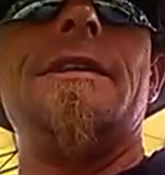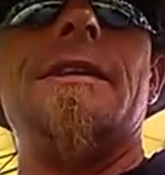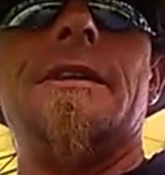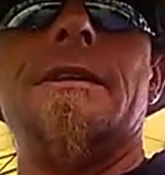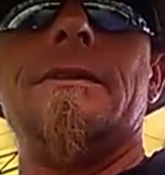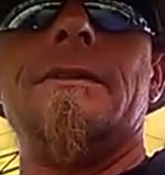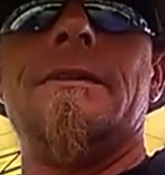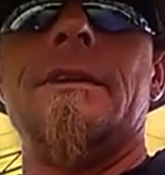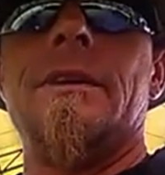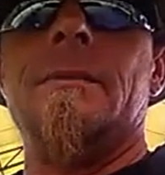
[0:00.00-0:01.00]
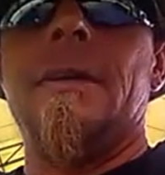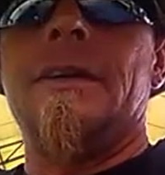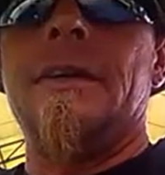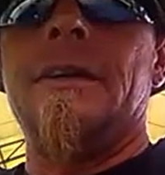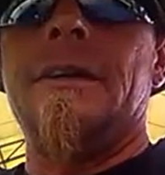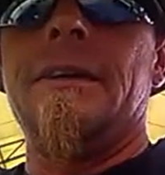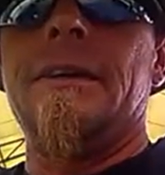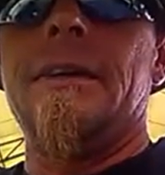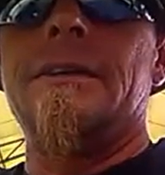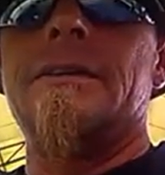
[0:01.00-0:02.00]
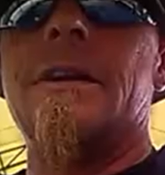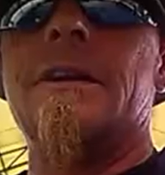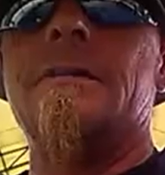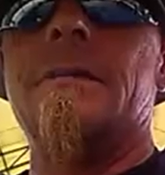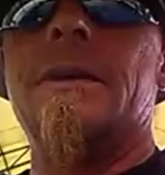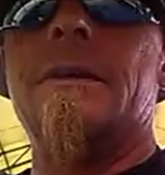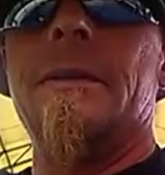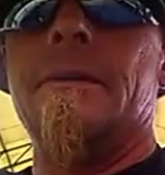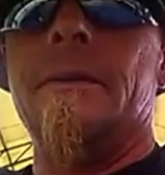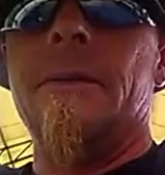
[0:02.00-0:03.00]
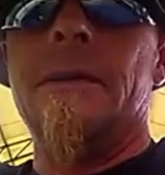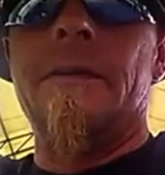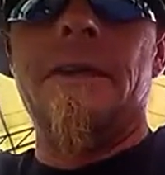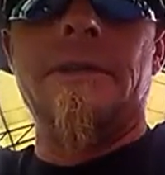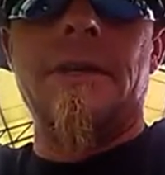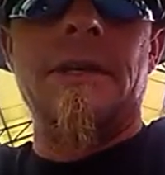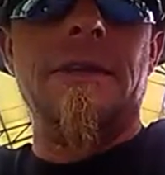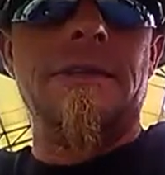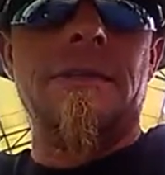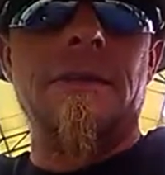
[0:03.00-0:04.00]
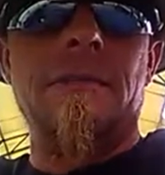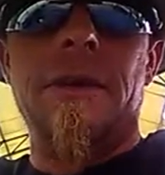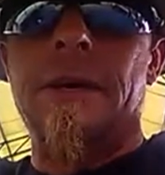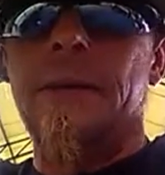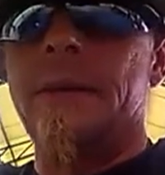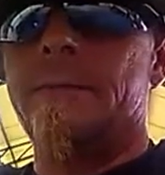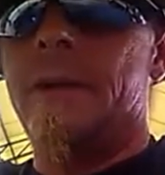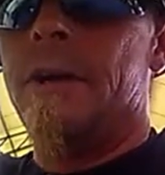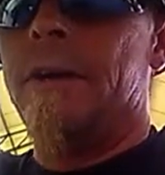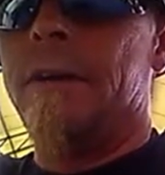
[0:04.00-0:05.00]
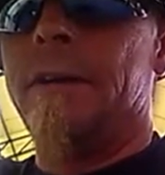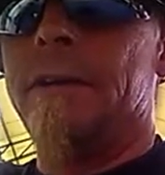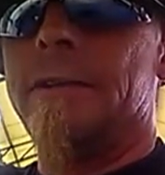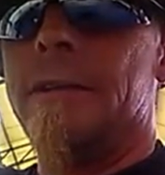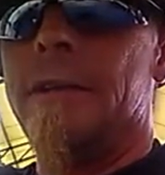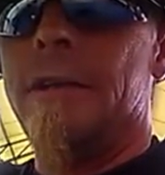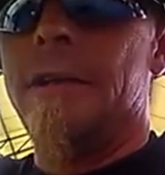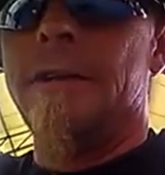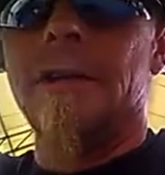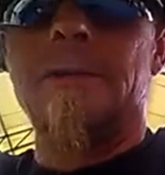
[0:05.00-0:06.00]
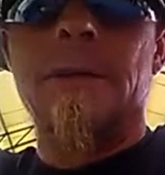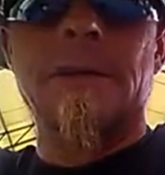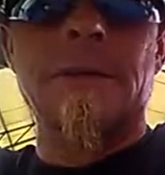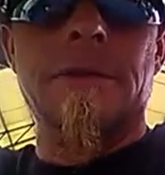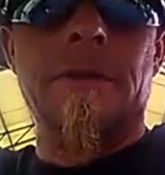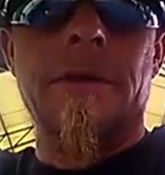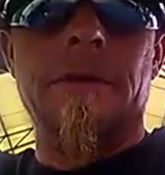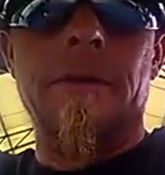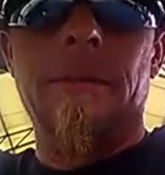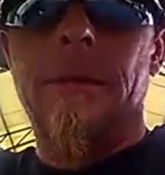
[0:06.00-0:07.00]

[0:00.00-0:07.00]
yeah, sorry about that, got distracted. But I mean, whatever he says about his product, that's his business or whatever.